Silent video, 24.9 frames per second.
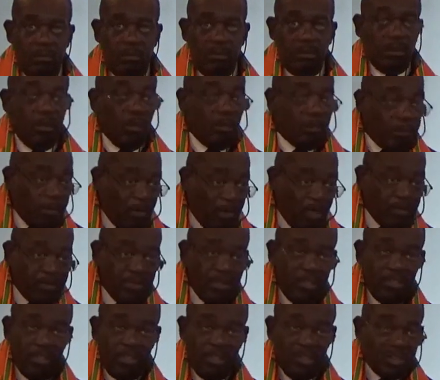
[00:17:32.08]
Your
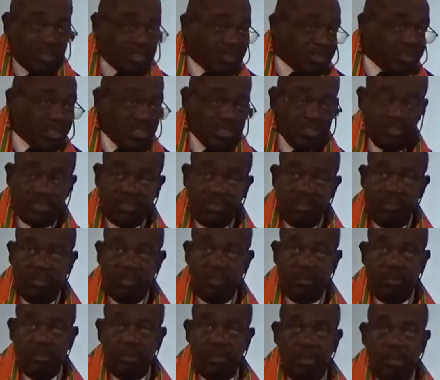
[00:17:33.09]
brother, your
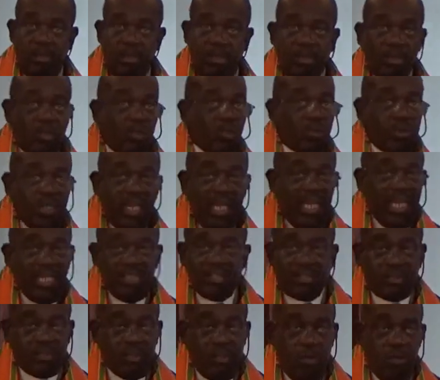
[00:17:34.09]
sister, you
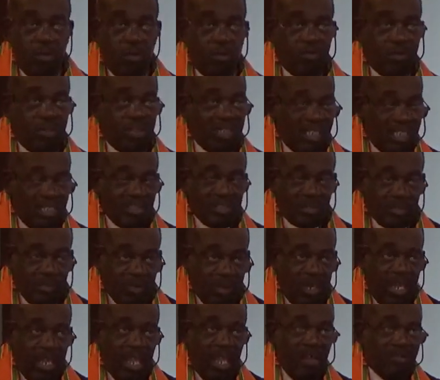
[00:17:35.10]
can't serve unless
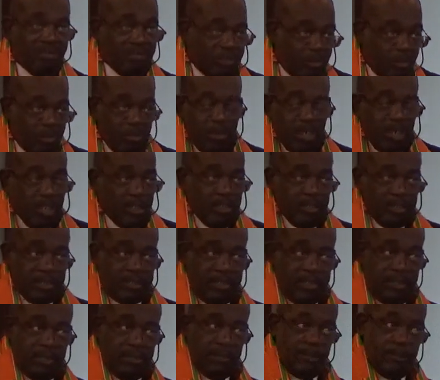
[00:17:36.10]
you have
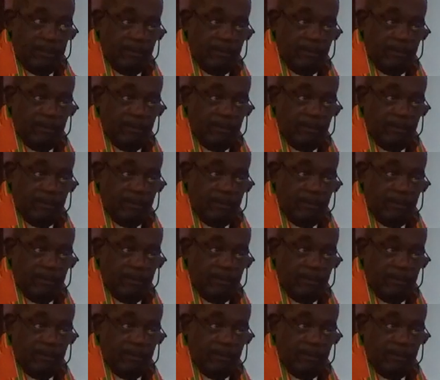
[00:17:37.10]
humility.